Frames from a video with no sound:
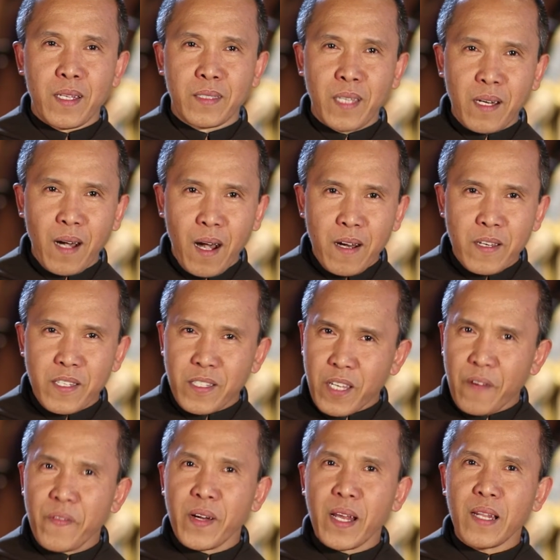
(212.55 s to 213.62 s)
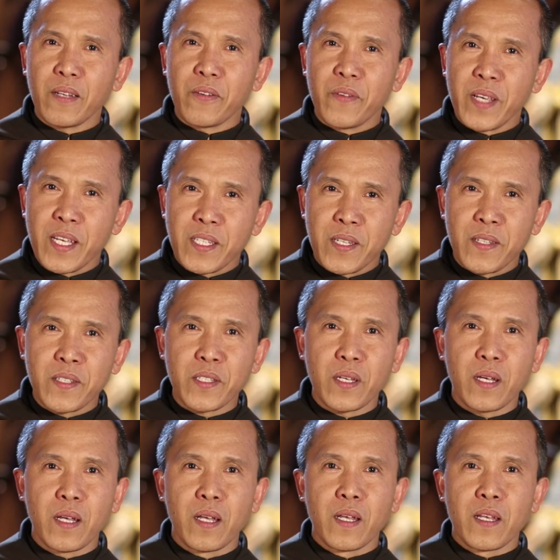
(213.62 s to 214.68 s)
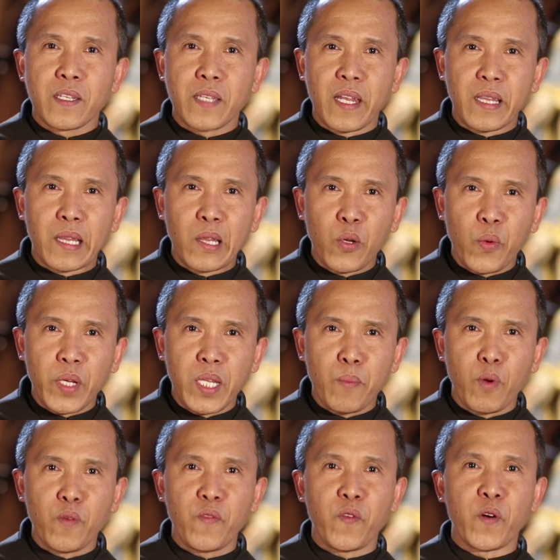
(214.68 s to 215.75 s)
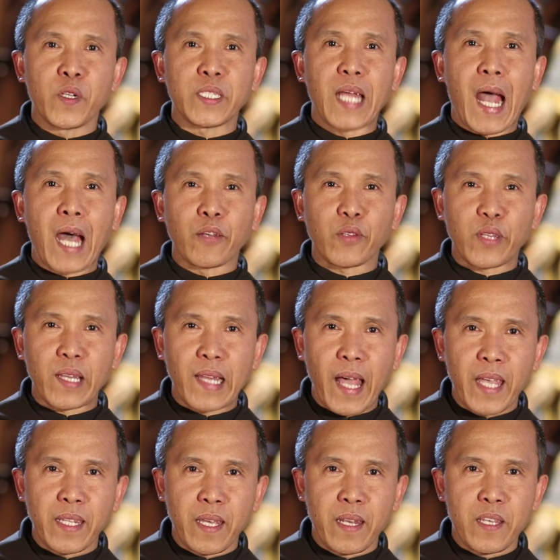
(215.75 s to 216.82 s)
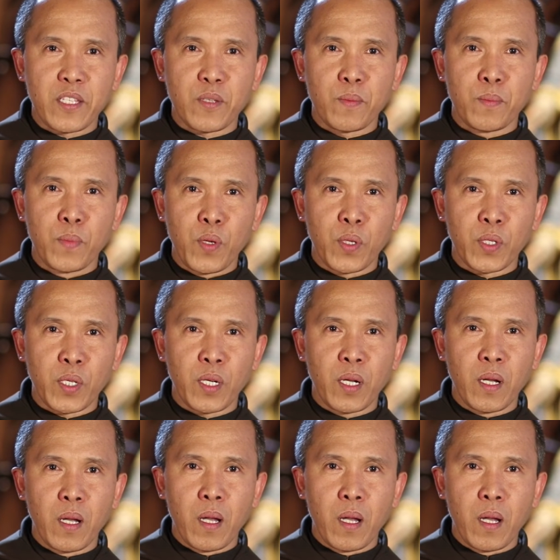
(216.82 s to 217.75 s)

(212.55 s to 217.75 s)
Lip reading: There are several reasons St. Louis de Montfort outlined in his book,